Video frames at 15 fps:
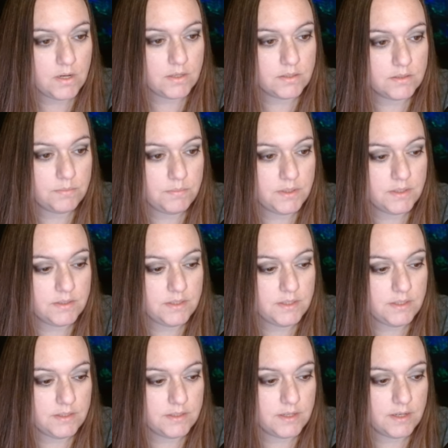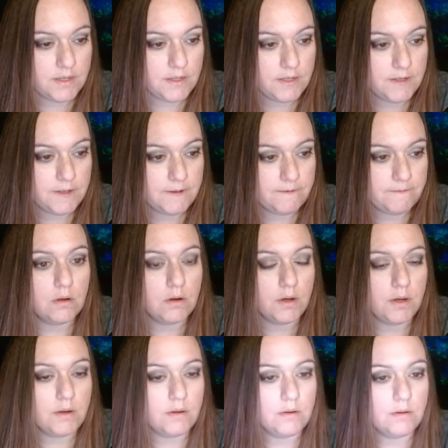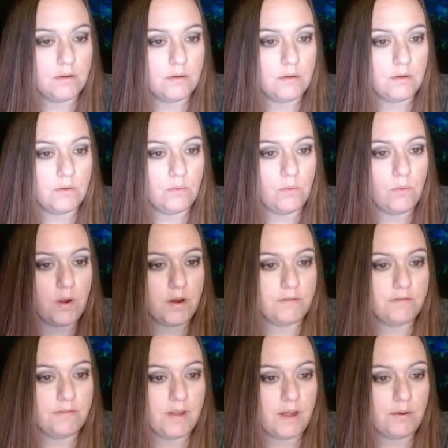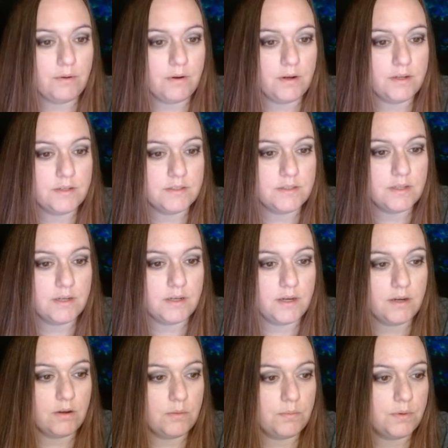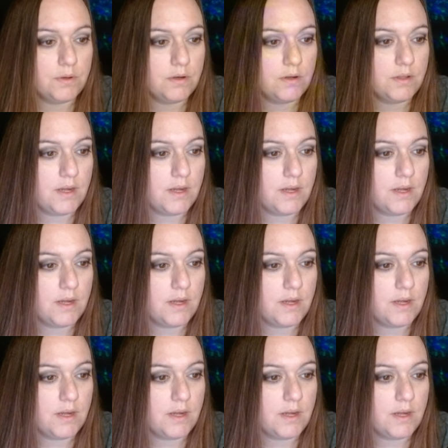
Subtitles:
Has to be a teeny tiny. All right, 1 flower it is then. Here, I'll put it on the